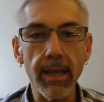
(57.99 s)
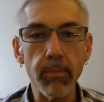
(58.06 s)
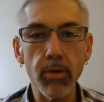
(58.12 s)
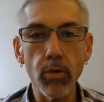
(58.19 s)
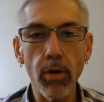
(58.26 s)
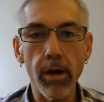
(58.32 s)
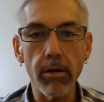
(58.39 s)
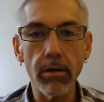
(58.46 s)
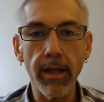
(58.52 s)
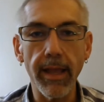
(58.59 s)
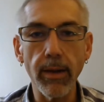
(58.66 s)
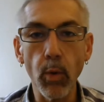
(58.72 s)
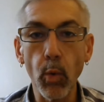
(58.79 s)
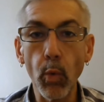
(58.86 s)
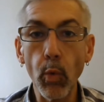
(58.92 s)

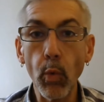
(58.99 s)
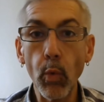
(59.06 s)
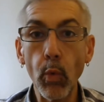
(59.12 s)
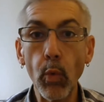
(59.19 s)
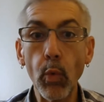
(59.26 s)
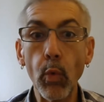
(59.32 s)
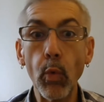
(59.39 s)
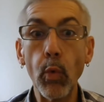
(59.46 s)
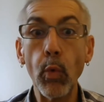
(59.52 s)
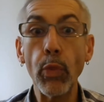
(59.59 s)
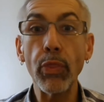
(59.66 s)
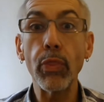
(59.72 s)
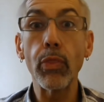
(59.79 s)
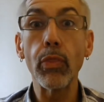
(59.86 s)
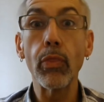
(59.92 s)

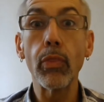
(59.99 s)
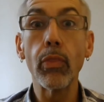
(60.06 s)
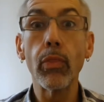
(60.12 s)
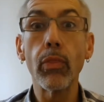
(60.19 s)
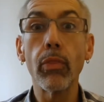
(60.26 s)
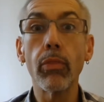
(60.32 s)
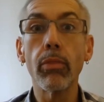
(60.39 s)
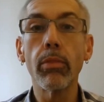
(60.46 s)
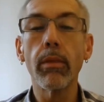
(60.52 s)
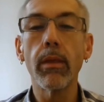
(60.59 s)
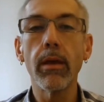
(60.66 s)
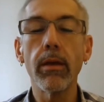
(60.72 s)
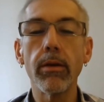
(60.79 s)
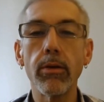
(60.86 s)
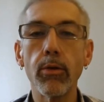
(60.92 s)

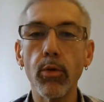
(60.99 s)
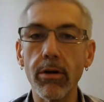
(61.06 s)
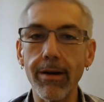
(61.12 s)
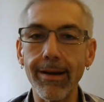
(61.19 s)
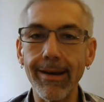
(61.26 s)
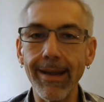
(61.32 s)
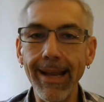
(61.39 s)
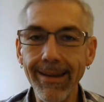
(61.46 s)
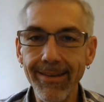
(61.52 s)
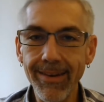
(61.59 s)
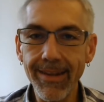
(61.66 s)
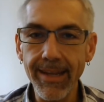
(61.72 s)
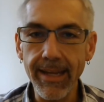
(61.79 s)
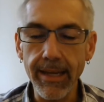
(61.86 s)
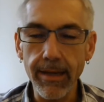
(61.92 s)

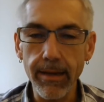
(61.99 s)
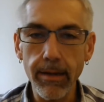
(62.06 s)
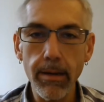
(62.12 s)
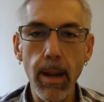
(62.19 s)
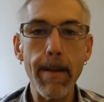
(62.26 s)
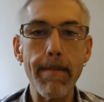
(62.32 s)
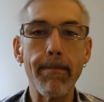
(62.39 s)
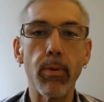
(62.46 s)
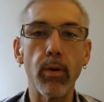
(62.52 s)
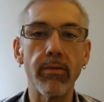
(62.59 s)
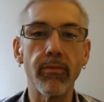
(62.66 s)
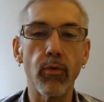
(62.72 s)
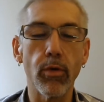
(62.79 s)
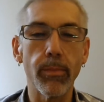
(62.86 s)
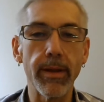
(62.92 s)

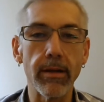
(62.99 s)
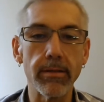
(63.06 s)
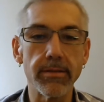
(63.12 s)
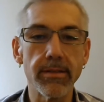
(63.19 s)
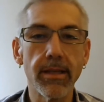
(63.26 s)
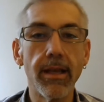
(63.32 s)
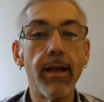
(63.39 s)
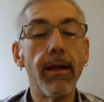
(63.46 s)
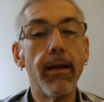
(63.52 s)
219.4 pounds